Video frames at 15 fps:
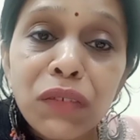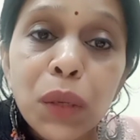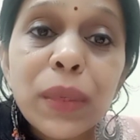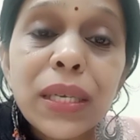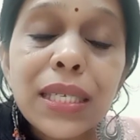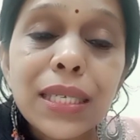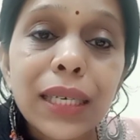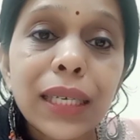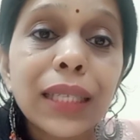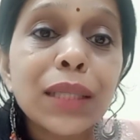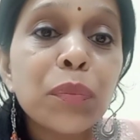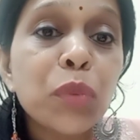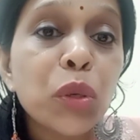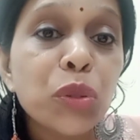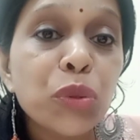is studying the
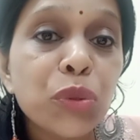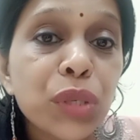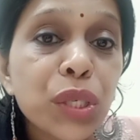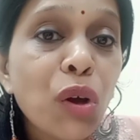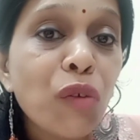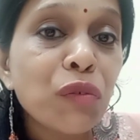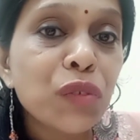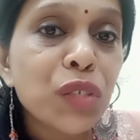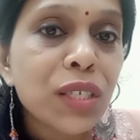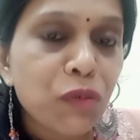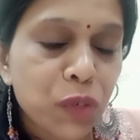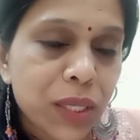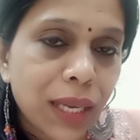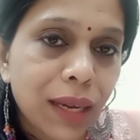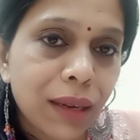portrait of
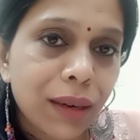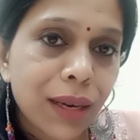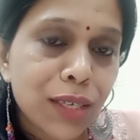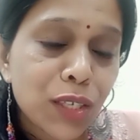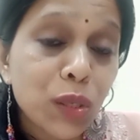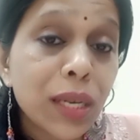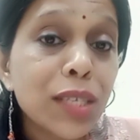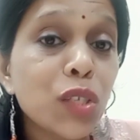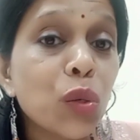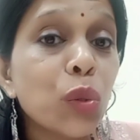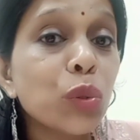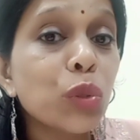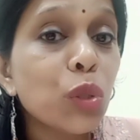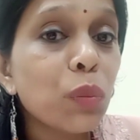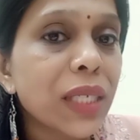Staphysagria. So let's go
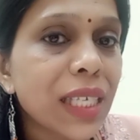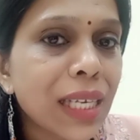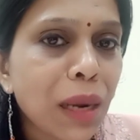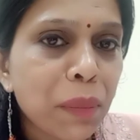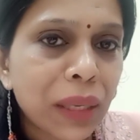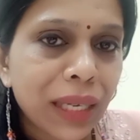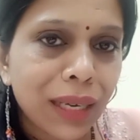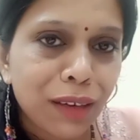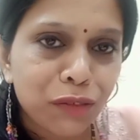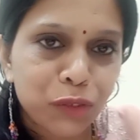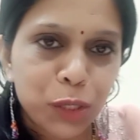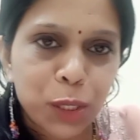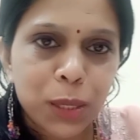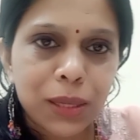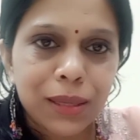through Materia Medica
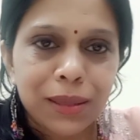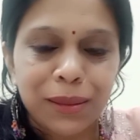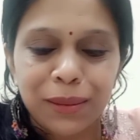first.